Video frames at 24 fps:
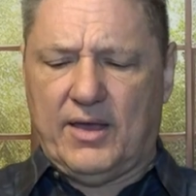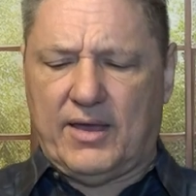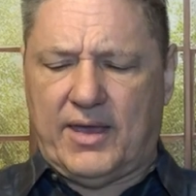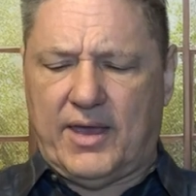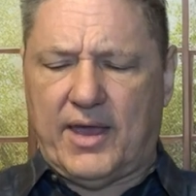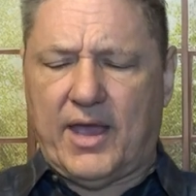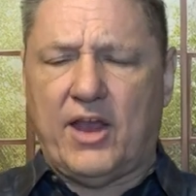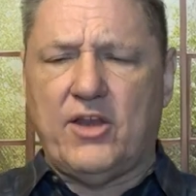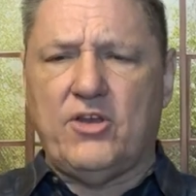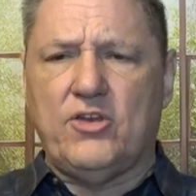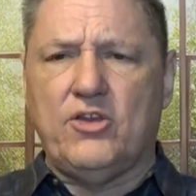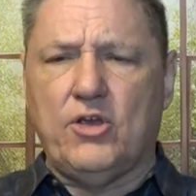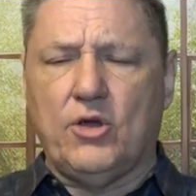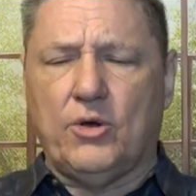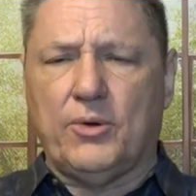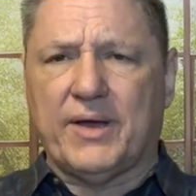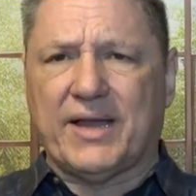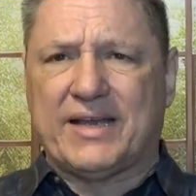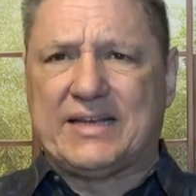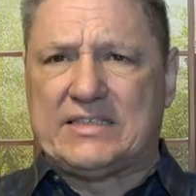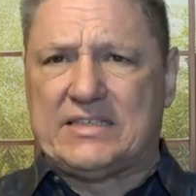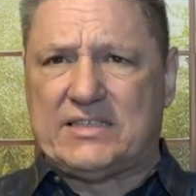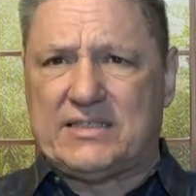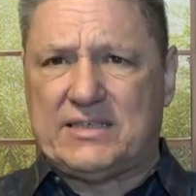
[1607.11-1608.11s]
can you
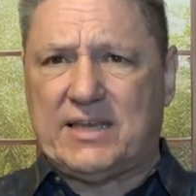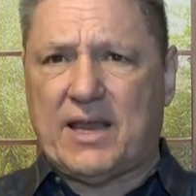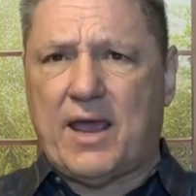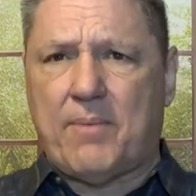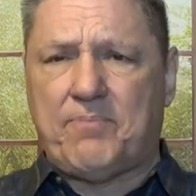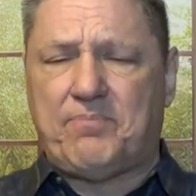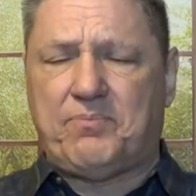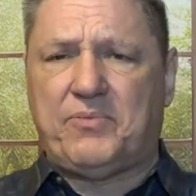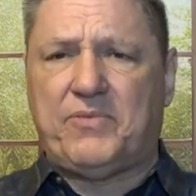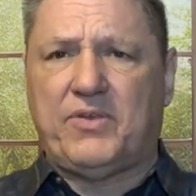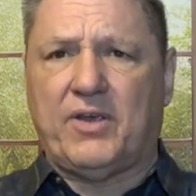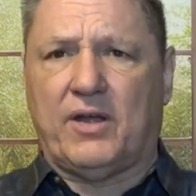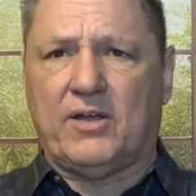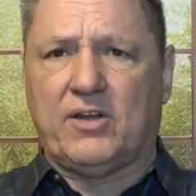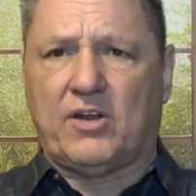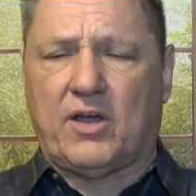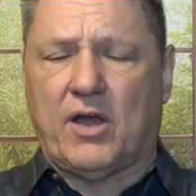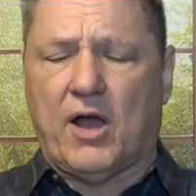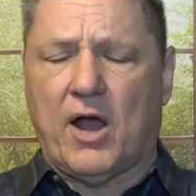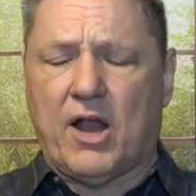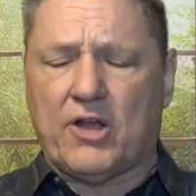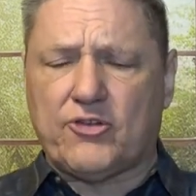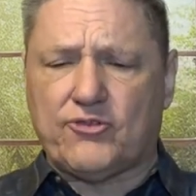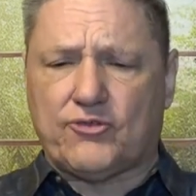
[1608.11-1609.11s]
accept, in
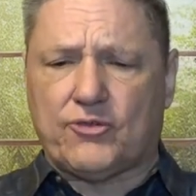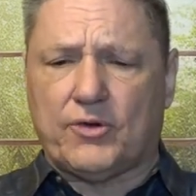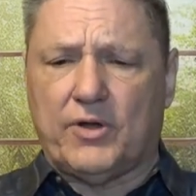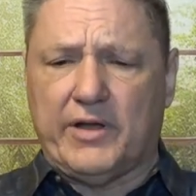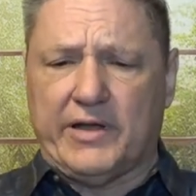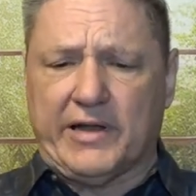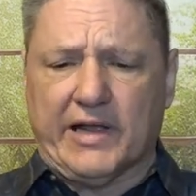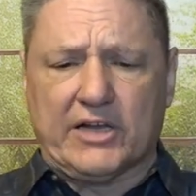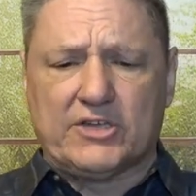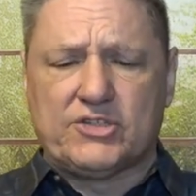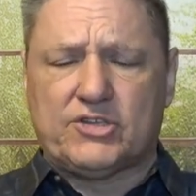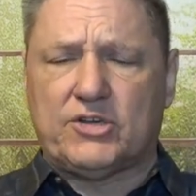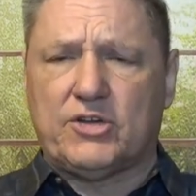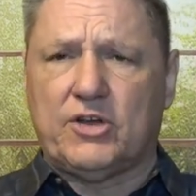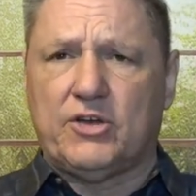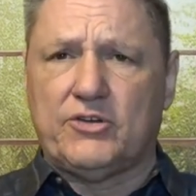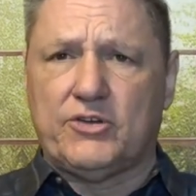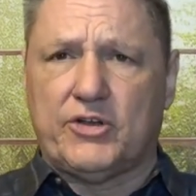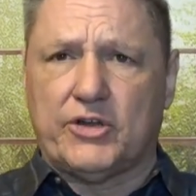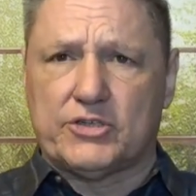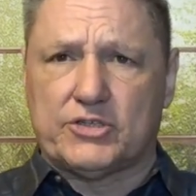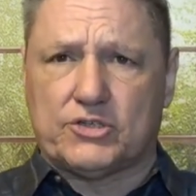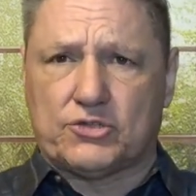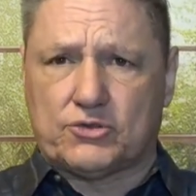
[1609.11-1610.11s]

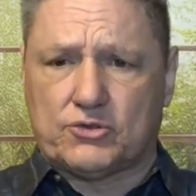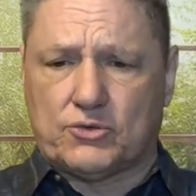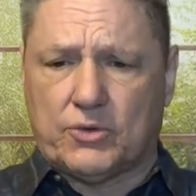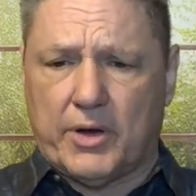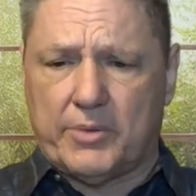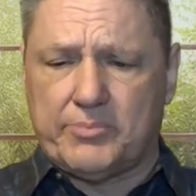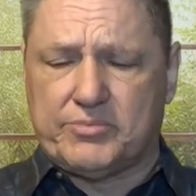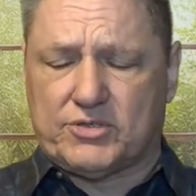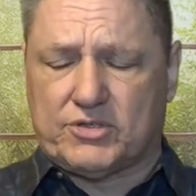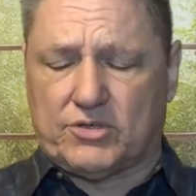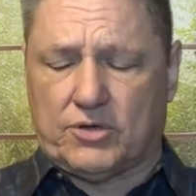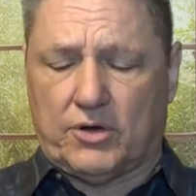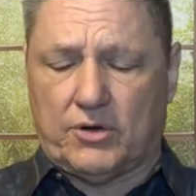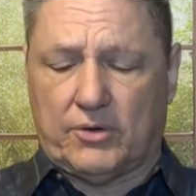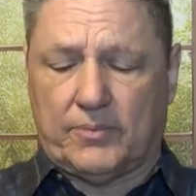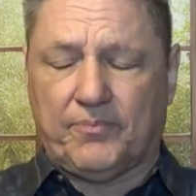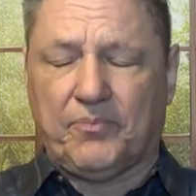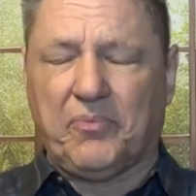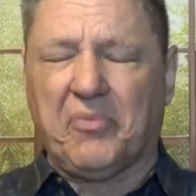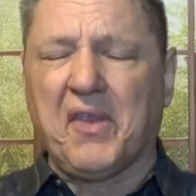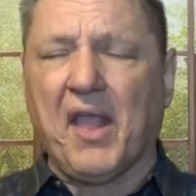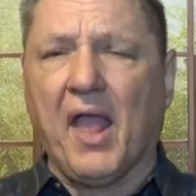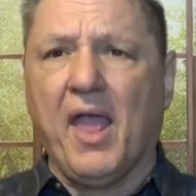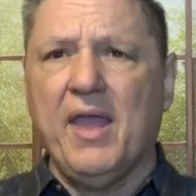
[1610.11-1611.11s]
contradiction to Scripture,
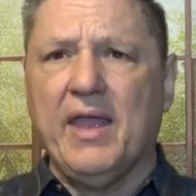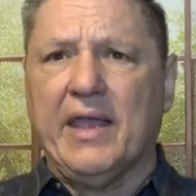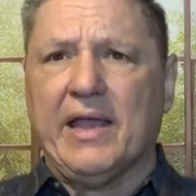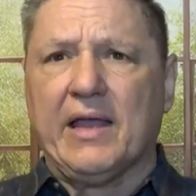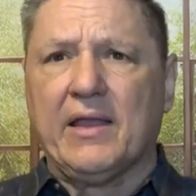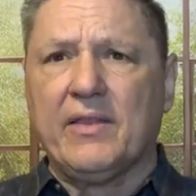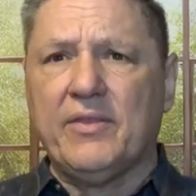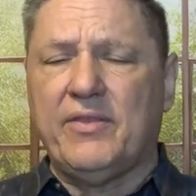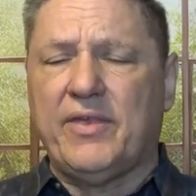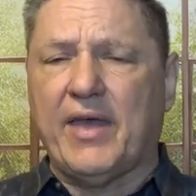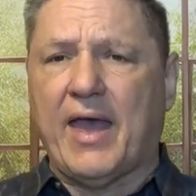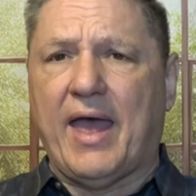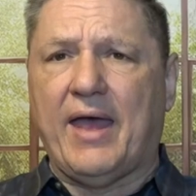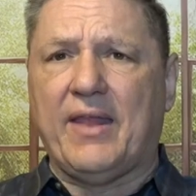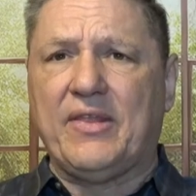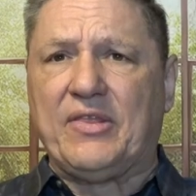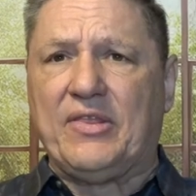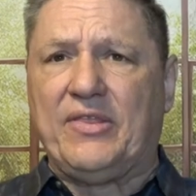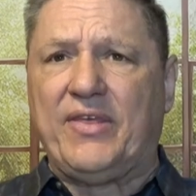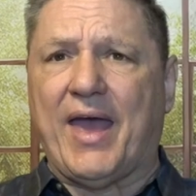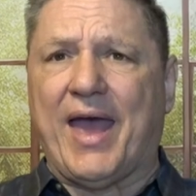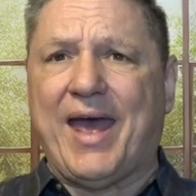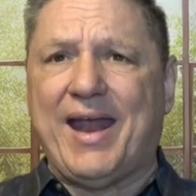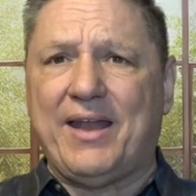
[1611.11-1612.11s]

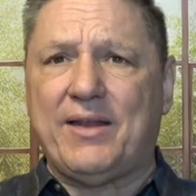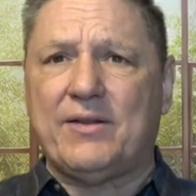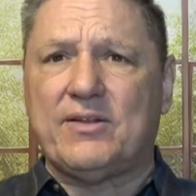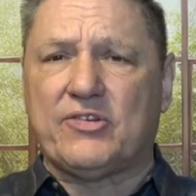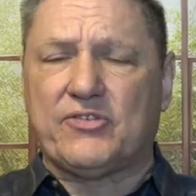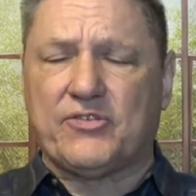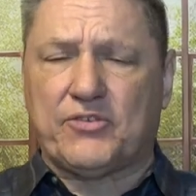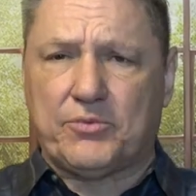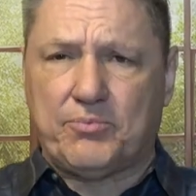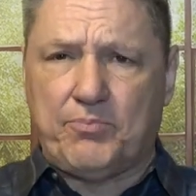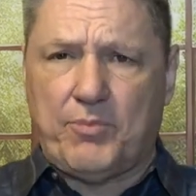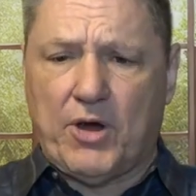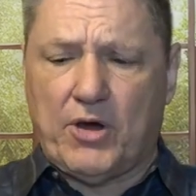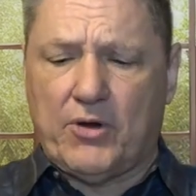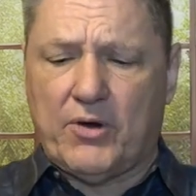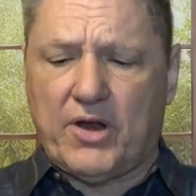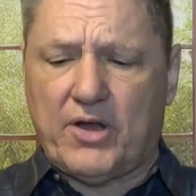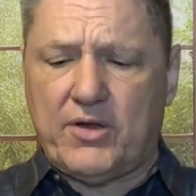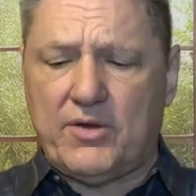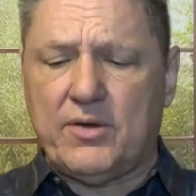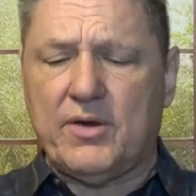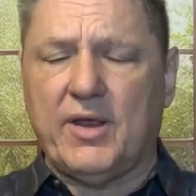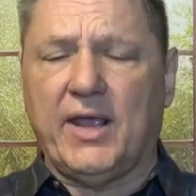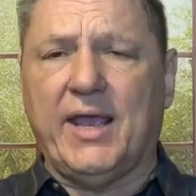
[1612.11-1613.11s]
that that
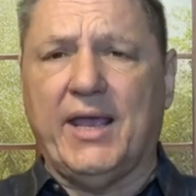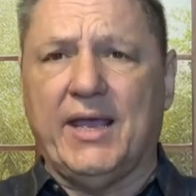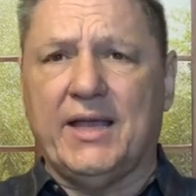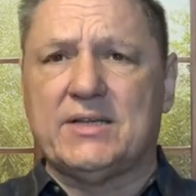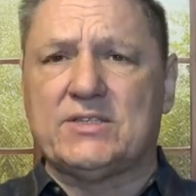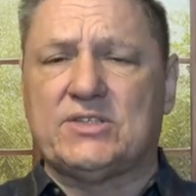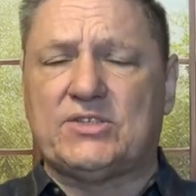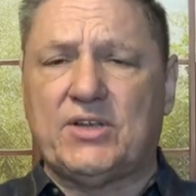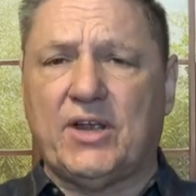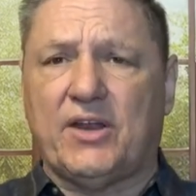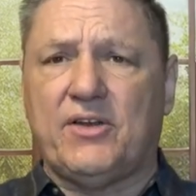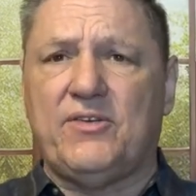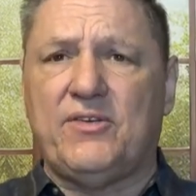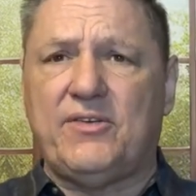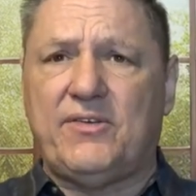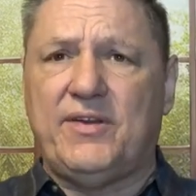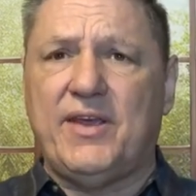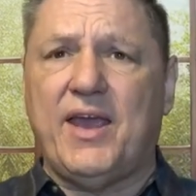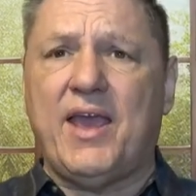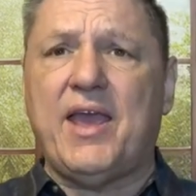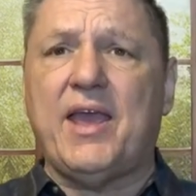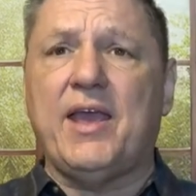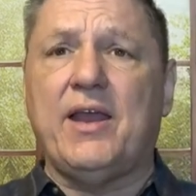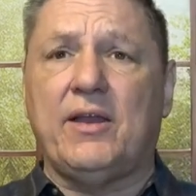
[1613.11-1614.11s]
spirit is
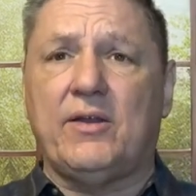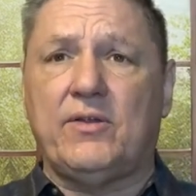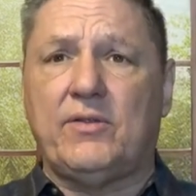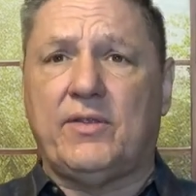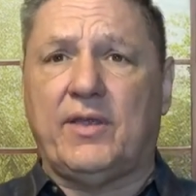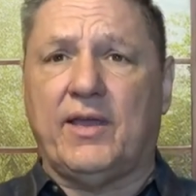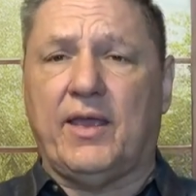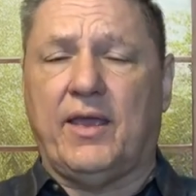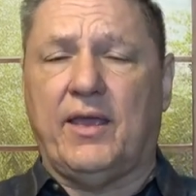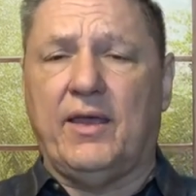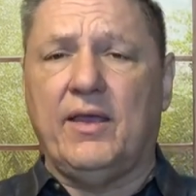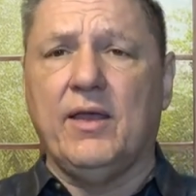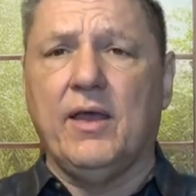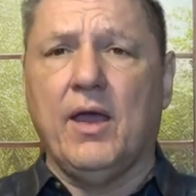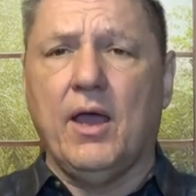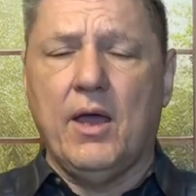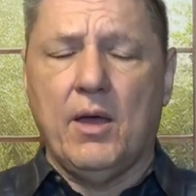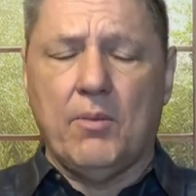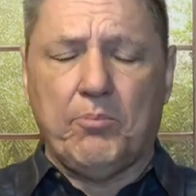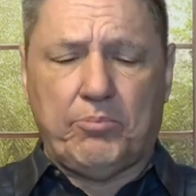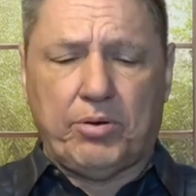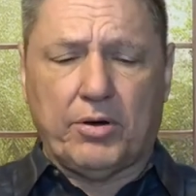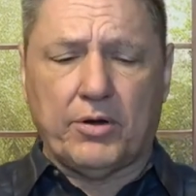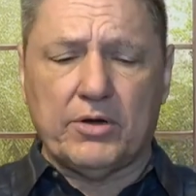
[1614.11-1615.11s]
indeed the
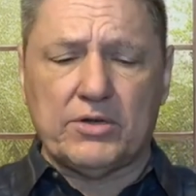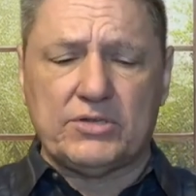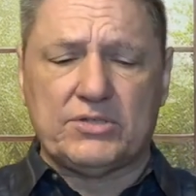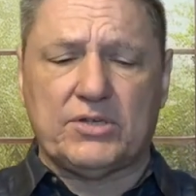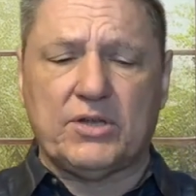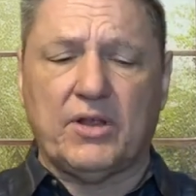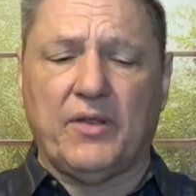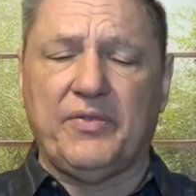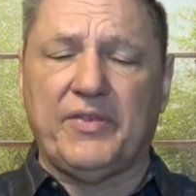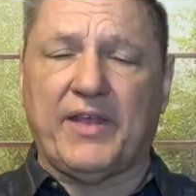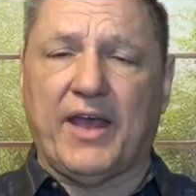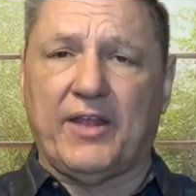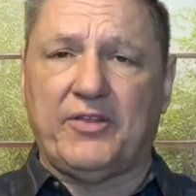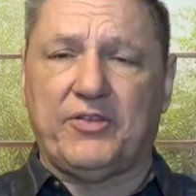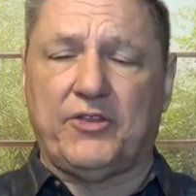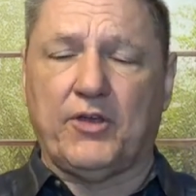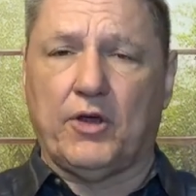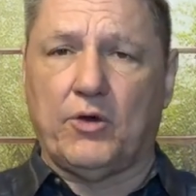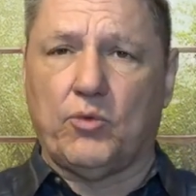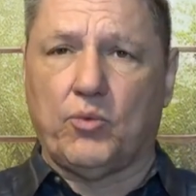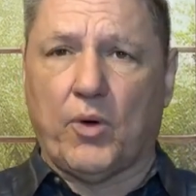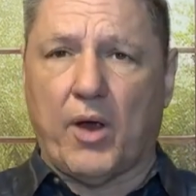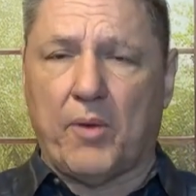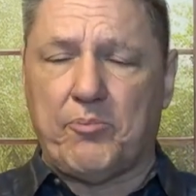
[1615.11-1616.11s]
person that
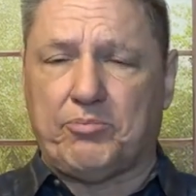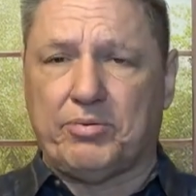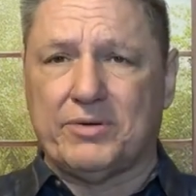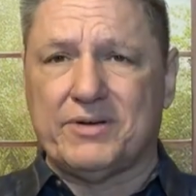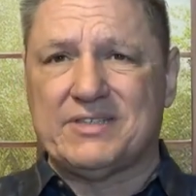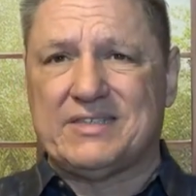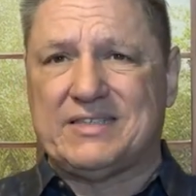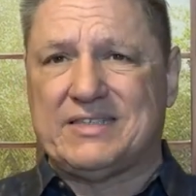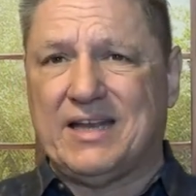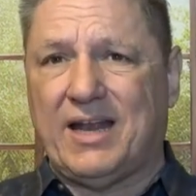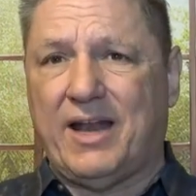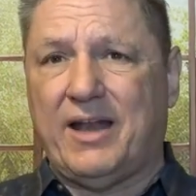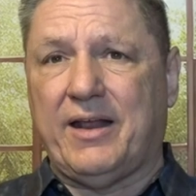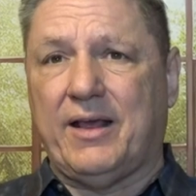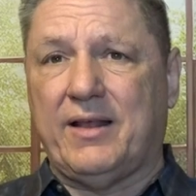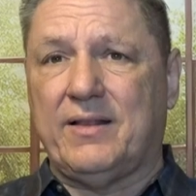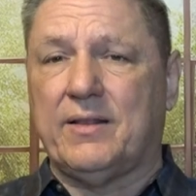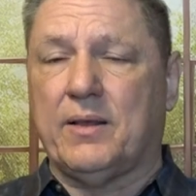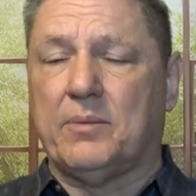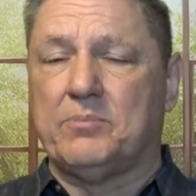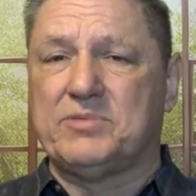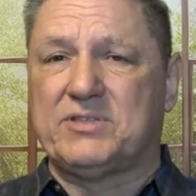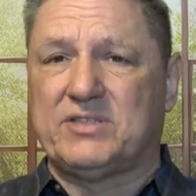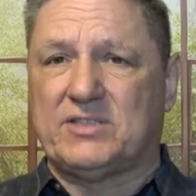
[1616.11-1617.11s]
they're
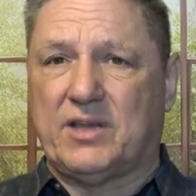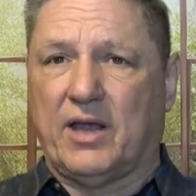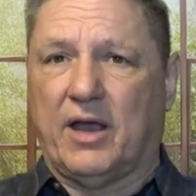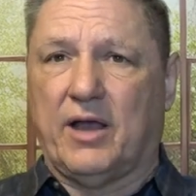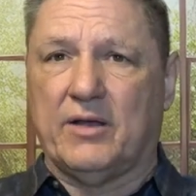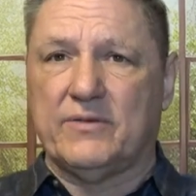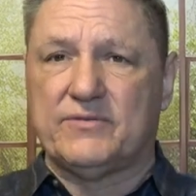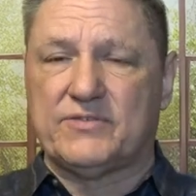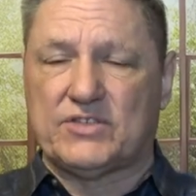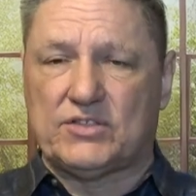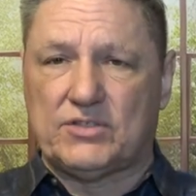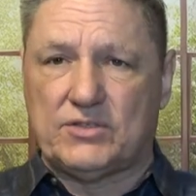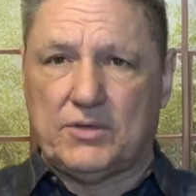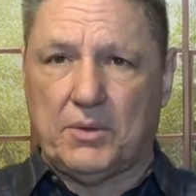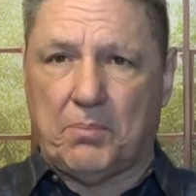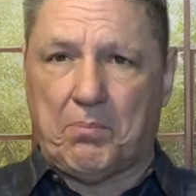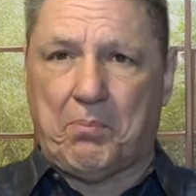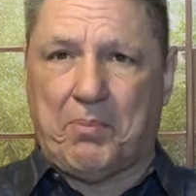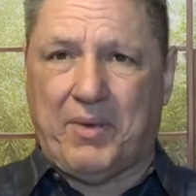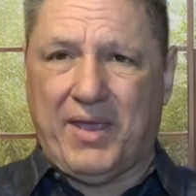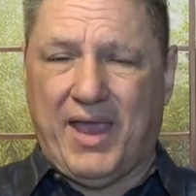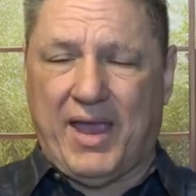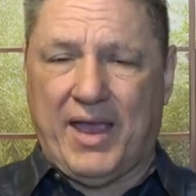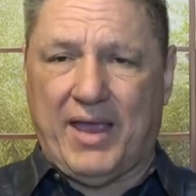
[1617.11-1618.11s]
representing themselves to
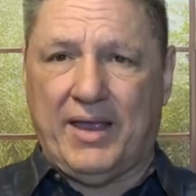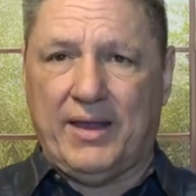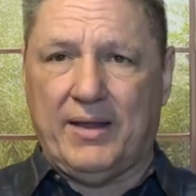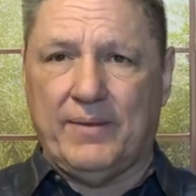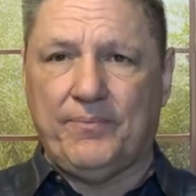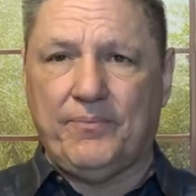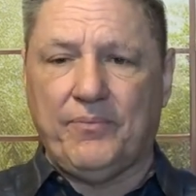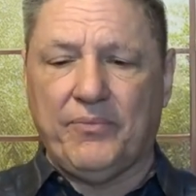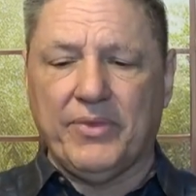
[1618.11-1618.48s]
be?